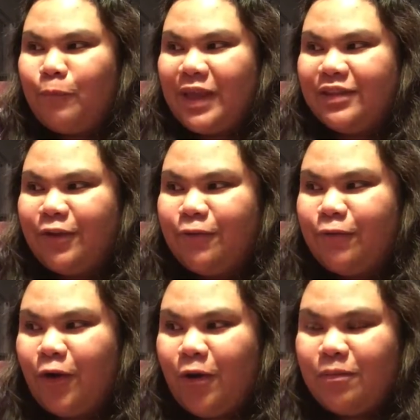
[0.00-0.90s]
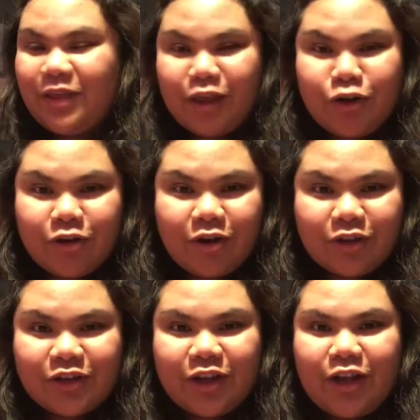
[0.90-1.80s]
basing from the
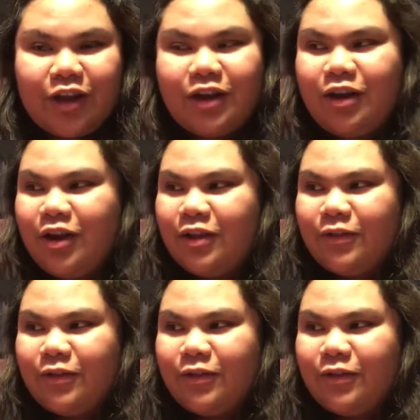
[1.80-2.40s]
introduction,